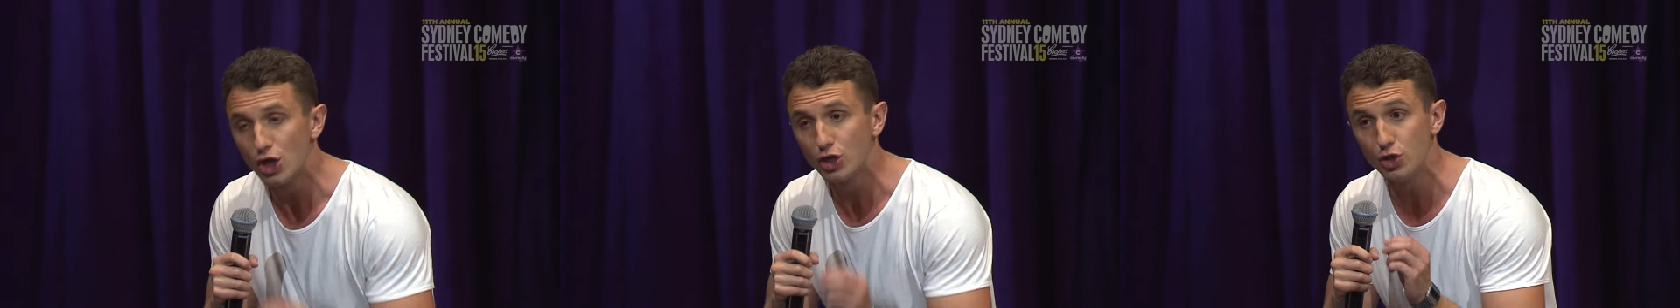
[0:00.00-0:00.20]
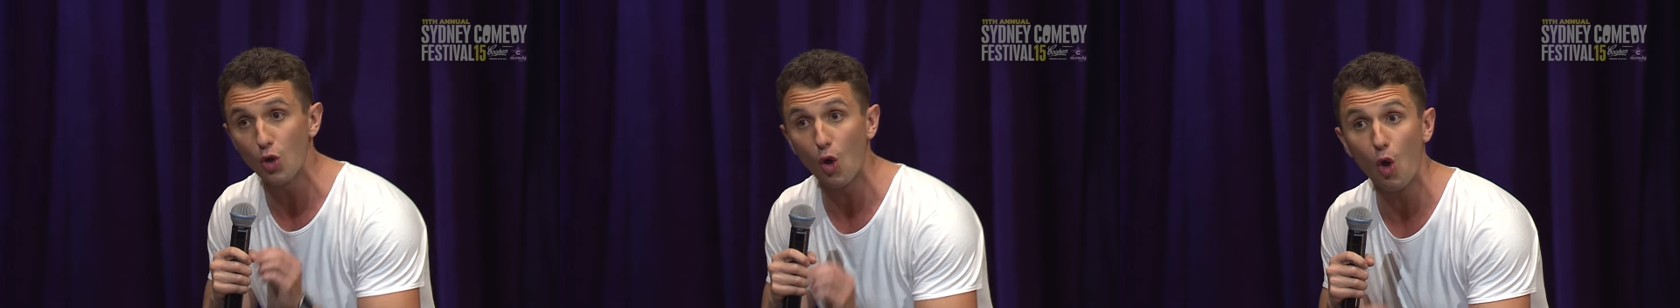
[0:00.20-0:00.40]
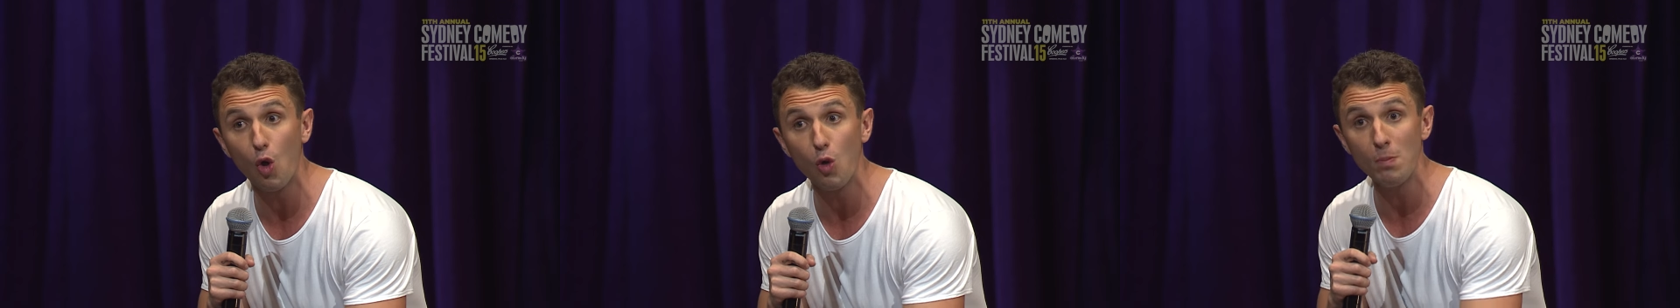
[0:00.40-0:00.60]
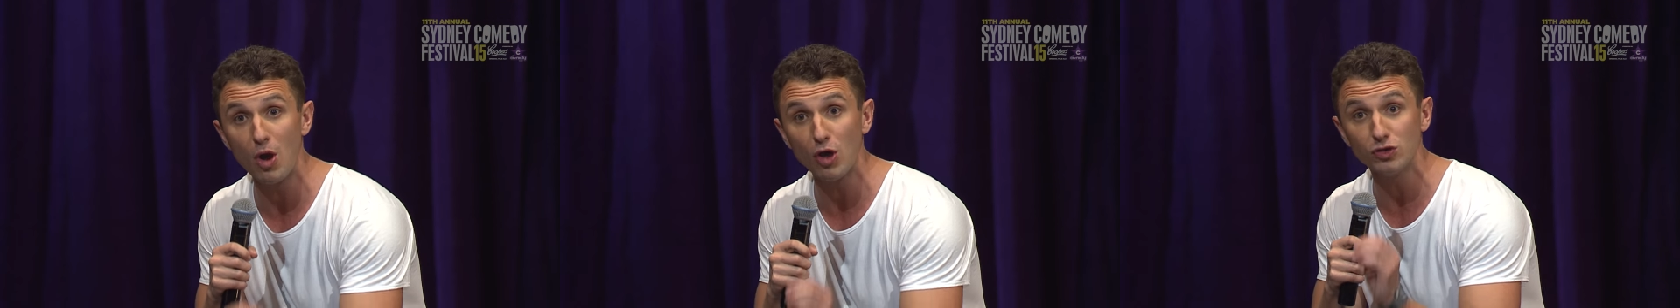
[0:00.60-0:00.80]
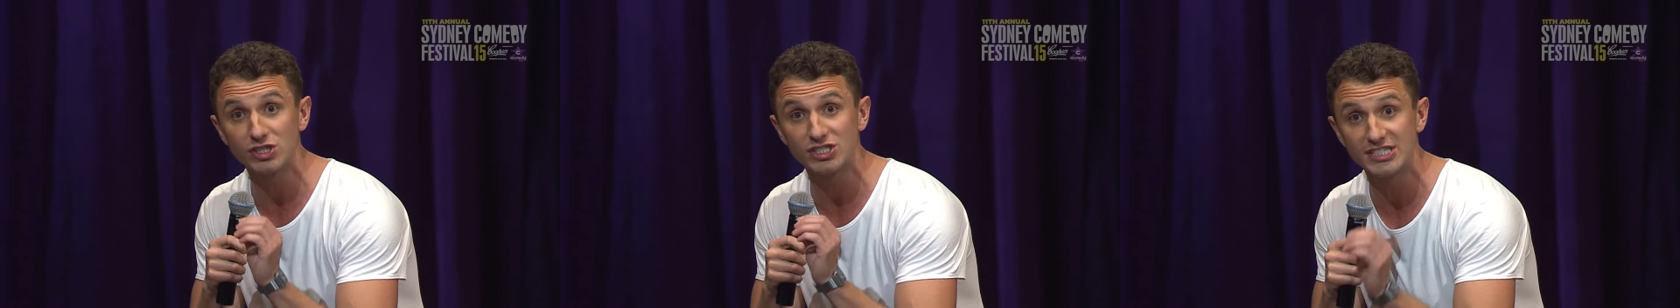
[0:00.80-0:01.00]
you
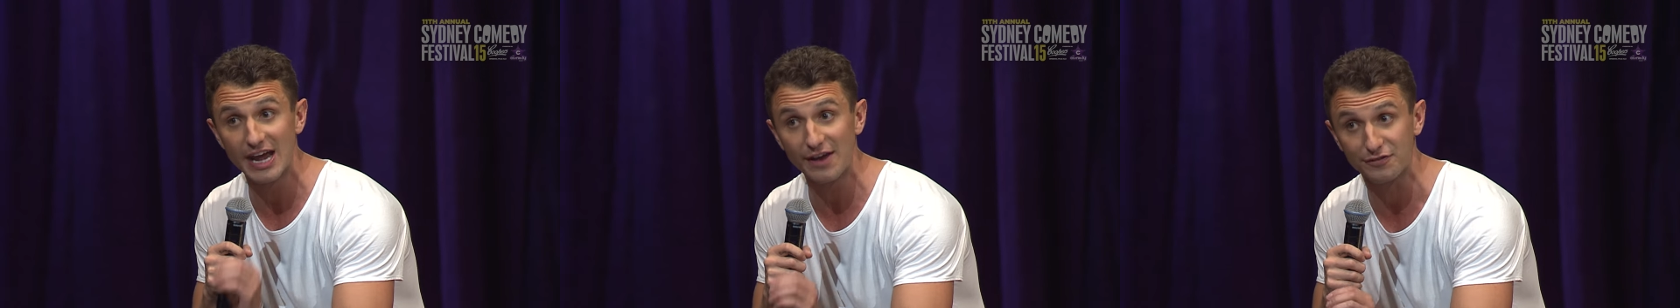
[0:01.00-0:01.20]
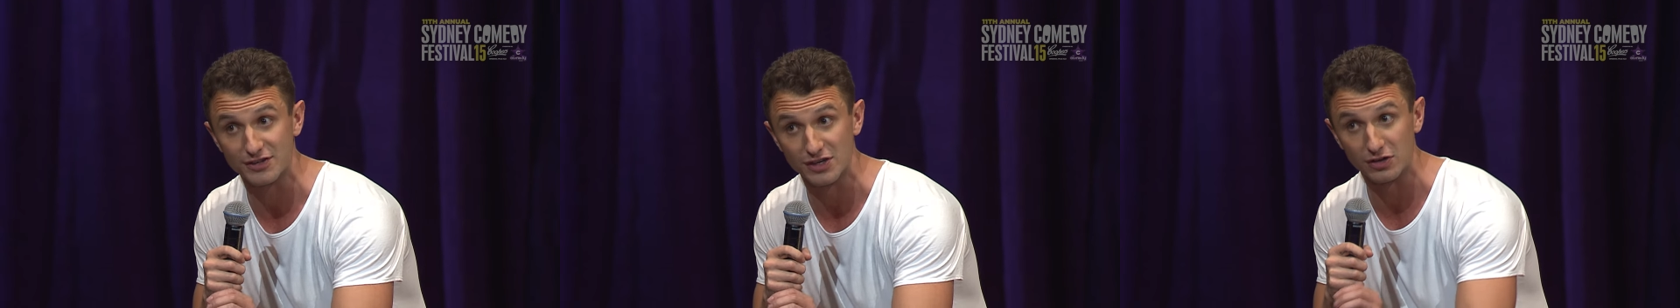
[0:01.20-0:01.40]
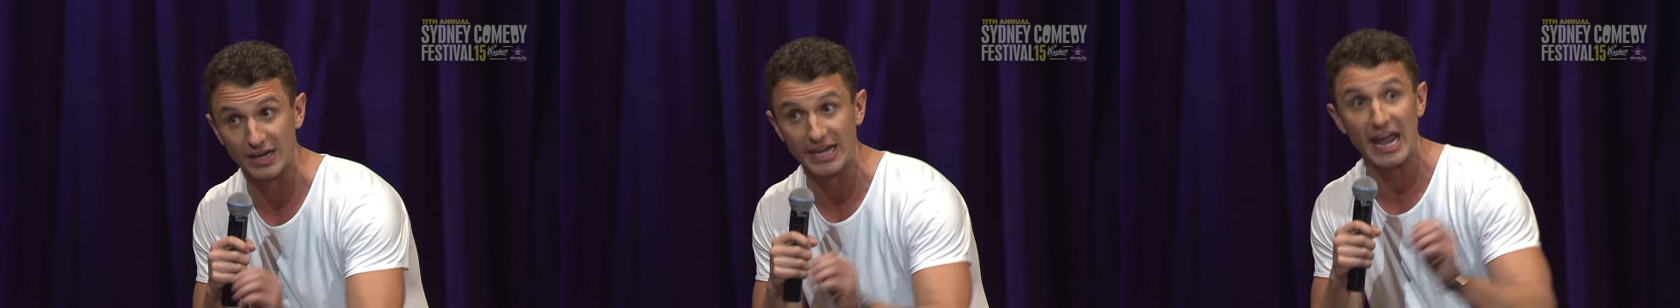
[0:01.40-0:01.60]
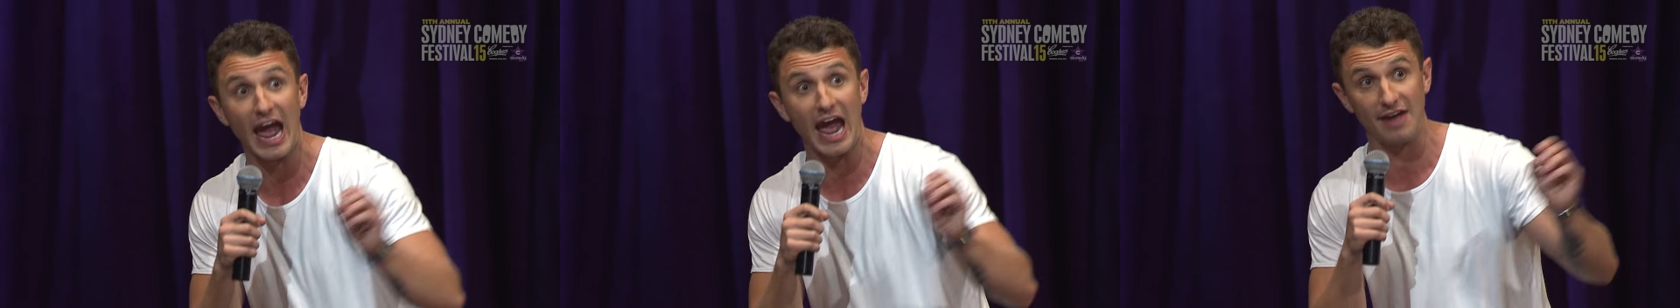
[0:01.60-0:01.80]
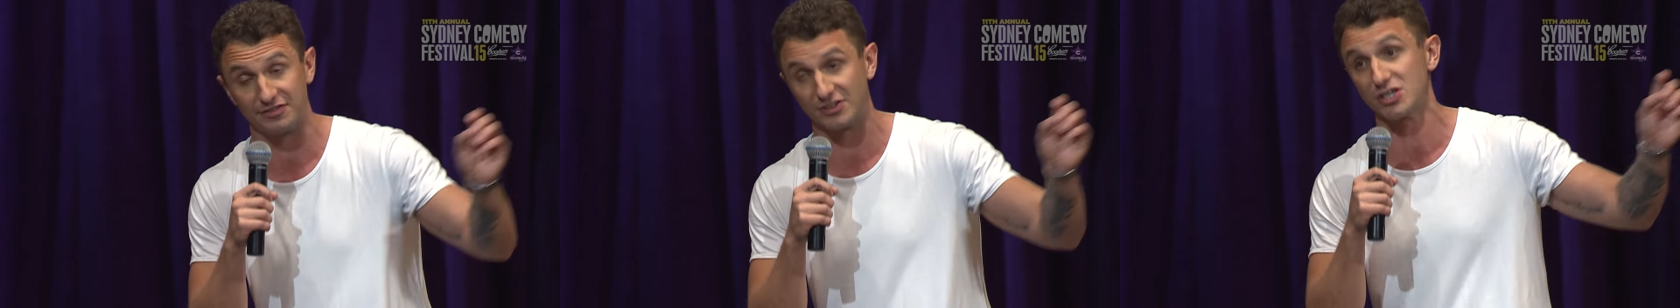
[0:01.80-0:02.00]
almost definitely
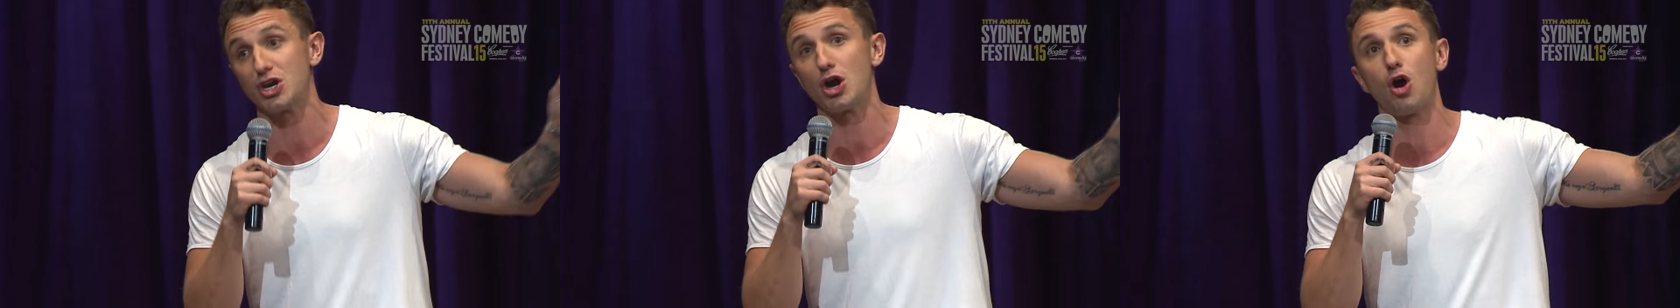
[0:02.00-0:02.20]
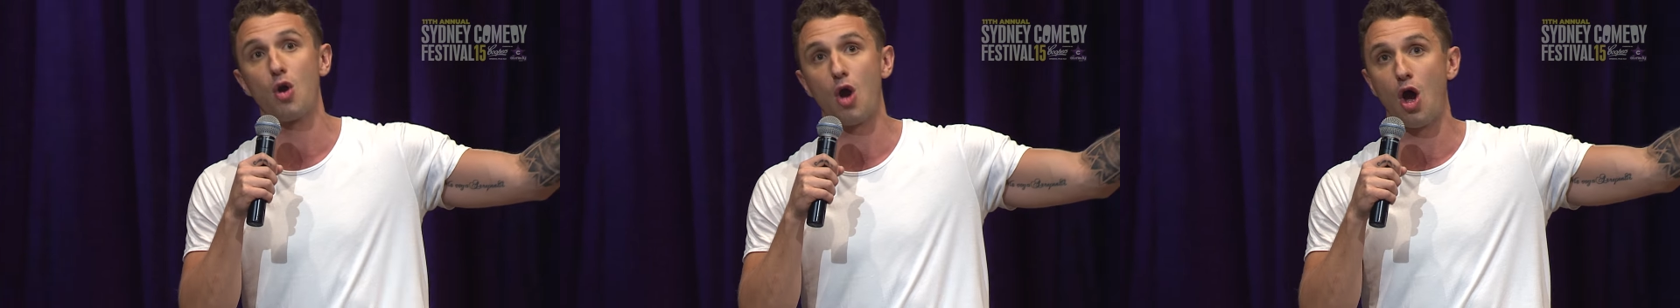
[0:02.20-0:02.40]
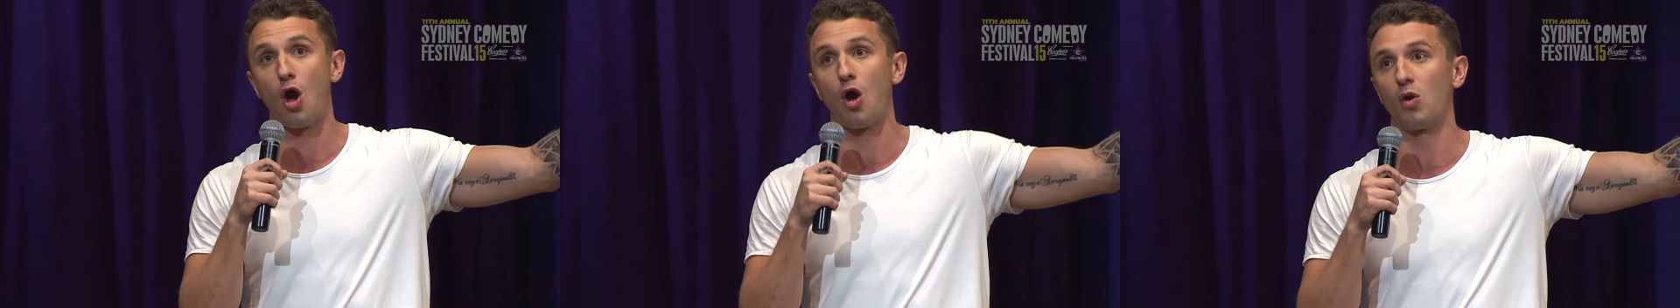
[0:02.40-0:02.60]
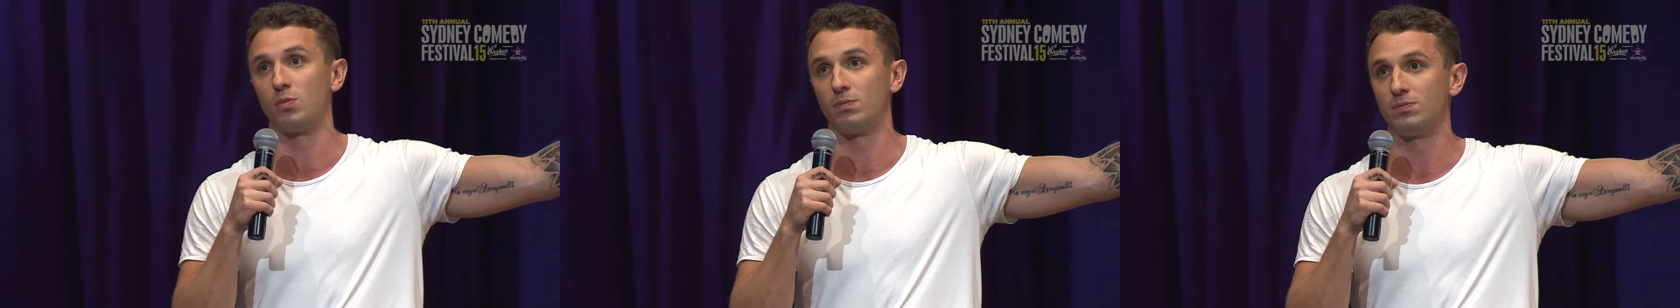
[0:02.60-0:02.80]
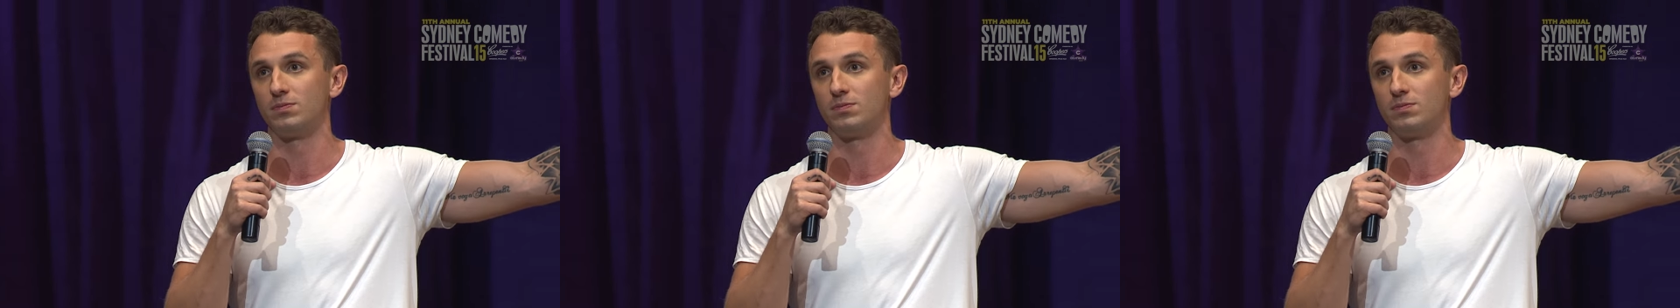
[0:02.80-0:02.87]
have to go home.